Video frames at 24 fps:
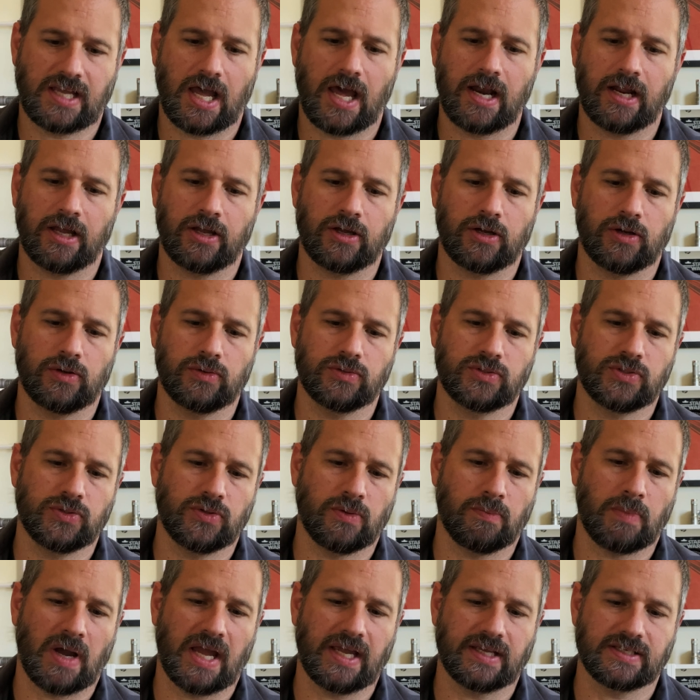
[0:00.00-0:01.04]
got to go to
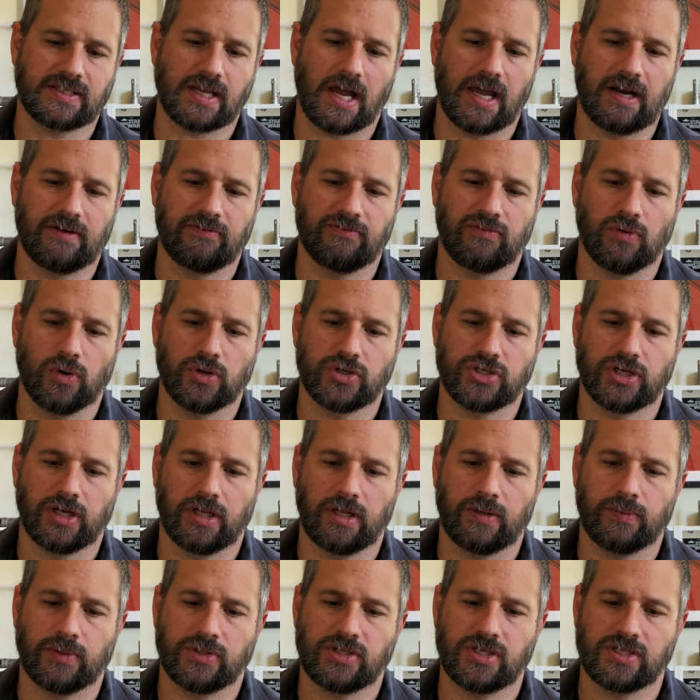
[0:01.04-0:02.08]
the mic side,
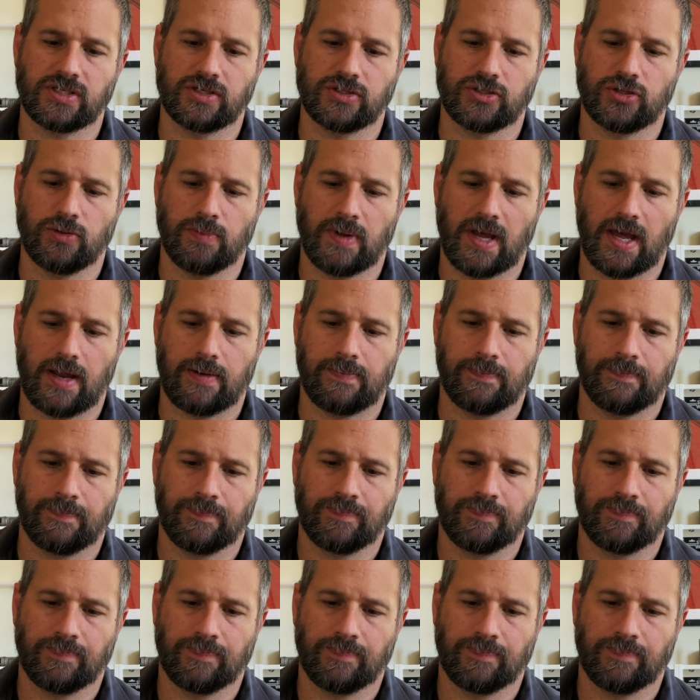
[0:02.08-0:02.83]
unfortunately, which isn't too bad.